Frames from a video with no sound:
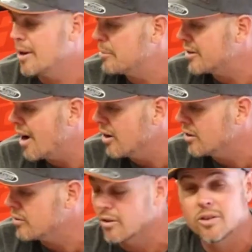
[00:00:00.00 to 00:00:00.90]
type of
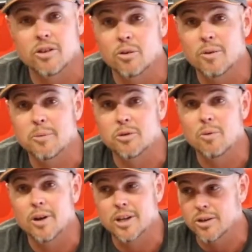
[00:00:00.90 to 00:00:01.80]
tires versus the rims
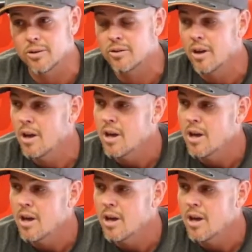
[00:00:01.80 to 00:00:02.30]
you want to use.